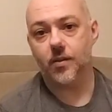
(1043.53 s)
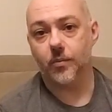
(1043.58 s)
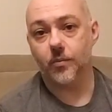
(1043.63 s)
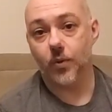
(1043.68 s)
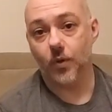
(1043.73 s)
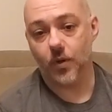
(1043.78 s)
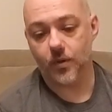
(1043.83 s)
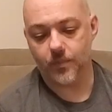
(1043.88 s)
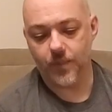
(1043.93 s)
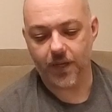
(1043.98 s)
a
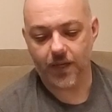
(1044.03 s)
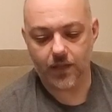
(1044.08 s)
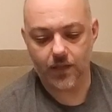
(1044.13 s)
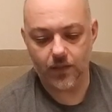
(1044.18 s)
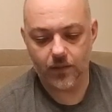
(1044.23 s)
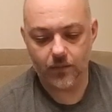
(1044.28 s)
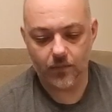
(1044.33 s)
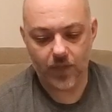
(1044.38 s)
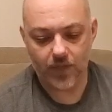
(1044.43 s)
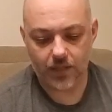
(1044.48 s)

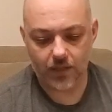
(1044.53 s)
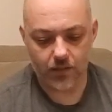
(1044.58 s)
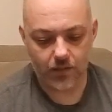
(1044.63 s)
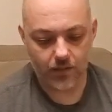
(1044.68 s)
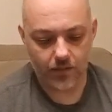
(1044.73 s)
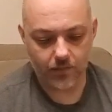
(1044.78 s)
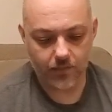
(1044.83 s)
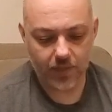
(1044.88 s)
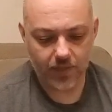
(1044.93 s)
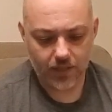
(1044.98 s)
book-making
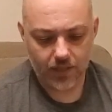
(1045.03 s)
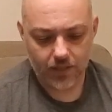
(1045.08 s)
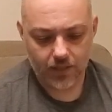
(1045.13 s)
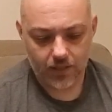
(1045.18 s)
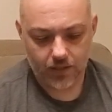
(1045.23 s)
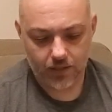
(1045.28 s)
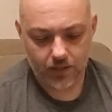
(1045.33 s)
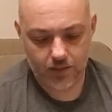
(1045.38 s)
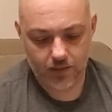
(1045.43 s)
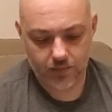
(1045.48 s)
medium.
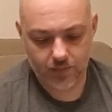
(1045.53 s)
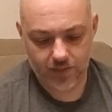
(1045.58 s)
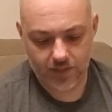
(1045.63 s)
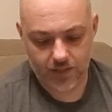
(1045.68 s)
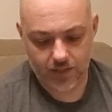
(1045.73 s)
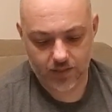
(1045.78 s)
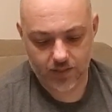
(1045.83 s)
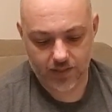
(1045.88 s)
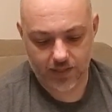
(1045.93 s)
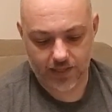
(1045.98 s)

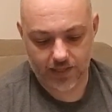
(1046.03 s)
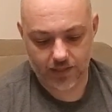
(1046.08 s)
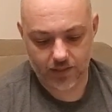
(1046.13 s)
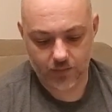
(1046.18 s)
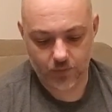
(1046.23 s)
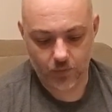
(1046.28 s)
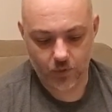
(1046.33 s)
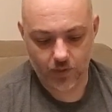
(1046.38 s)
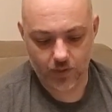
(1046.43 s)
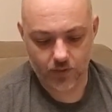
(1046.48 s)
And as I
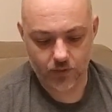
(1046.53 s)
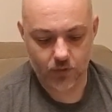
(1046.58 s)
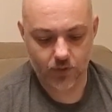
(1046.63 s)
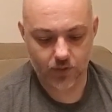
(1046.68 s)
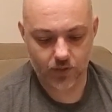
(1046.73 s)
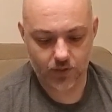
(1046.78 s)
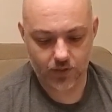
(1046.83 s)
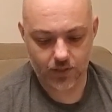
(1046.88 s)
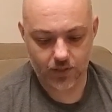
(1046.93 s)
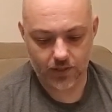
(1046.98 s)
get more
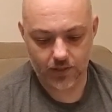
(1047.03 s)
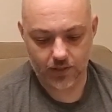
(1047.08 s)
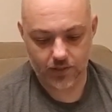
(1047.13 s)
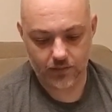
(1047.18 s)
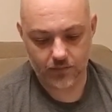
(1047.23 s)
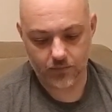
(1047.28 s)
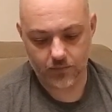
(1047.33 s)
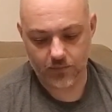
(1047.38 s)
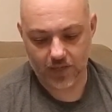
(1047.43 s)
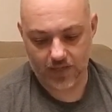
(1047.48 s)
interested
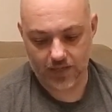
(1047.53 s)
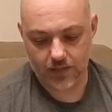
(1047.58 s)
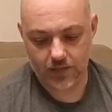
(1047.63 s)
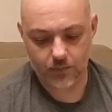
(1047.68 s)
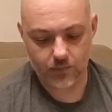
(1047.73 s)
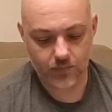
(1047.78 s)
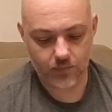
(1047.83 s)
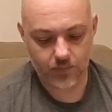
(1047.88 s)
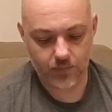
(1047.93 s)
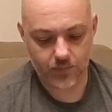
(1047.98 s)
in
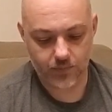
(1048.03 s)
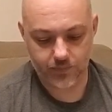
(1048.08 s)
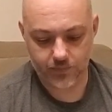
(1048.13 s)
making